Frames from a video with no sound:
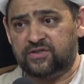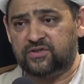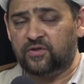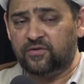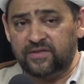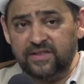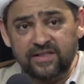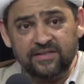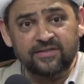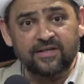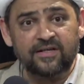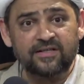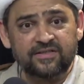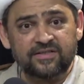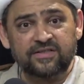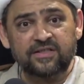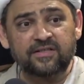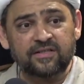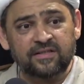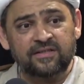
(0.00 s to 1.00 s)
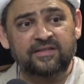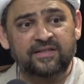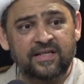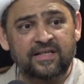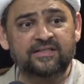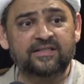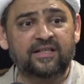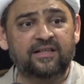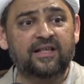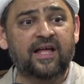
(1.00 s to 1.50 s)
So these are certain
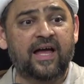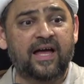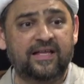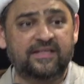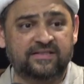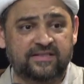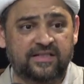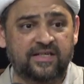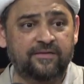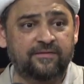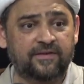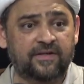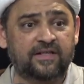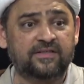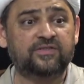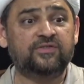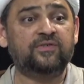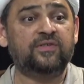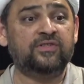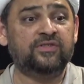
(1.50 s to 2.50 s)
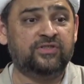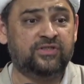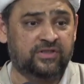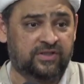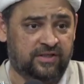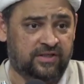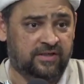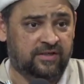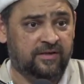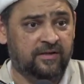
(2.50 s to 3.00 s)
things Allah has given us to
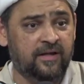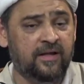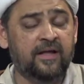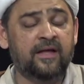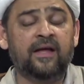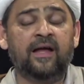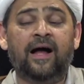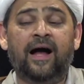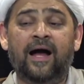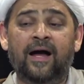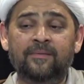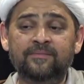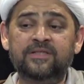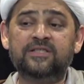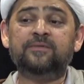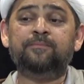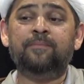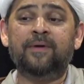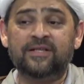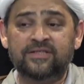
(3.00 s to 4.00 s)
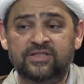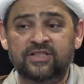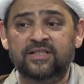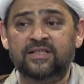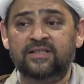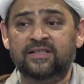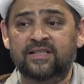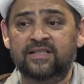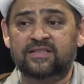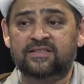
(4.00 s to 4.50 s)
engineer. I'm just
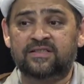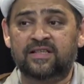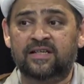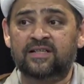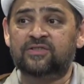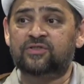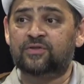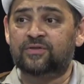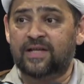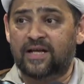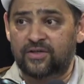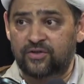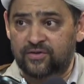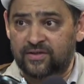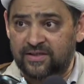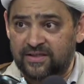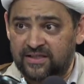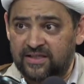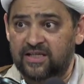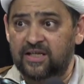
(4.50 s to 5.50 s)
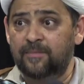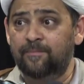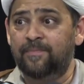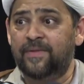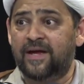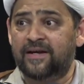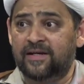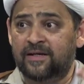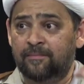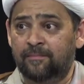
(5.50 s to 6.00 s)
mentioning these things so that you can keep
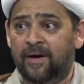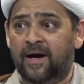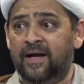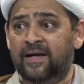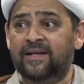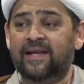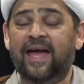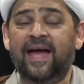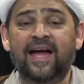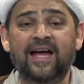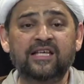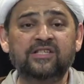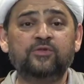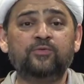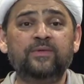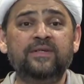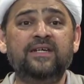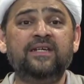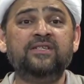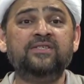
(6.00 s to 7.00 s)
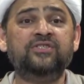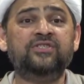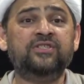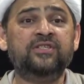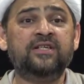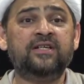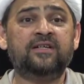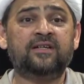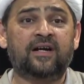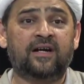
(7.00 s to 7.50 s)
that in mind as we
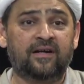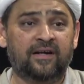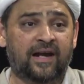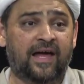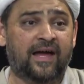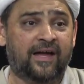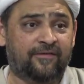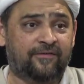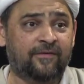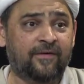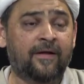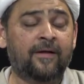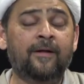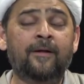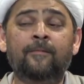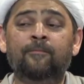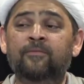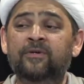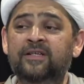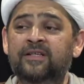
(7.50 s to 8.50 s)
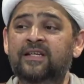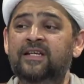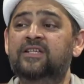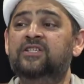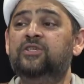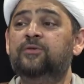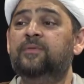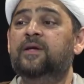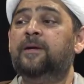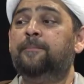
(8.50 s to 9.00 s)
engineer our life. We need
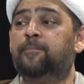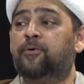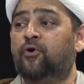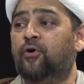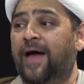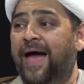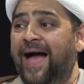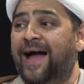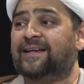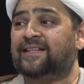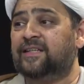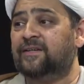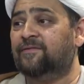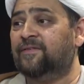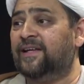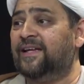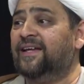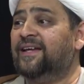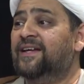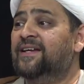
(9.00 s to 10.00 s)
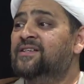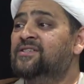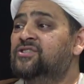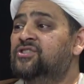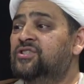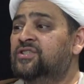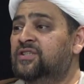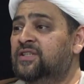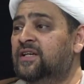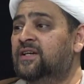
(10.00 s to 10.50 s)
to be proactively
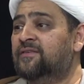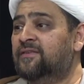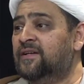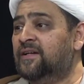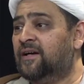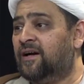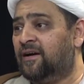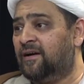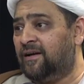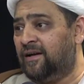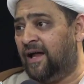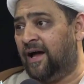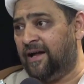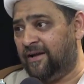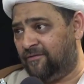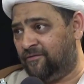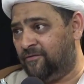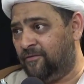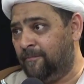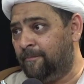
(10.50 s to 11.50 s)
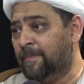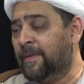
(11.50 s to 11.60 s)
engineering our life.